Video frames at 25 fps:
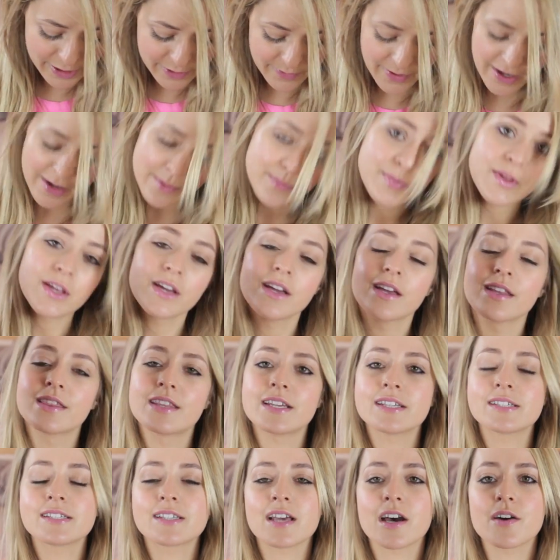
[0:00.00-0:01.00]
But anyway,
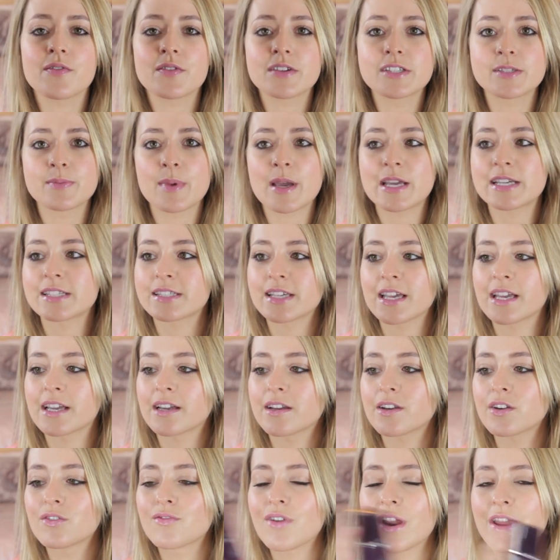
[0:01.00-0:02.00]
this stuff is
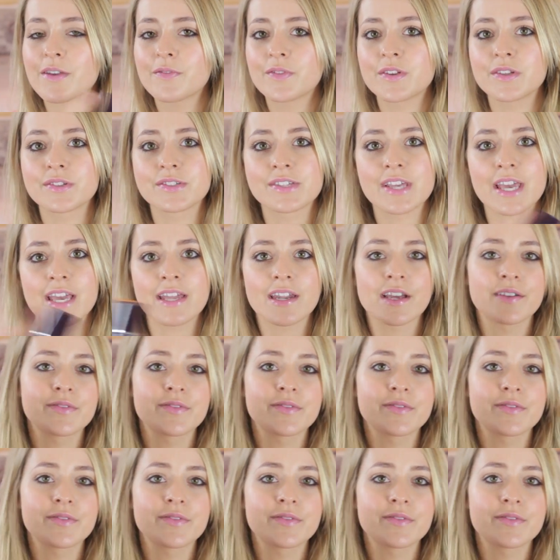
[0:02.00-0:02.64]
amazing. Great for your skin.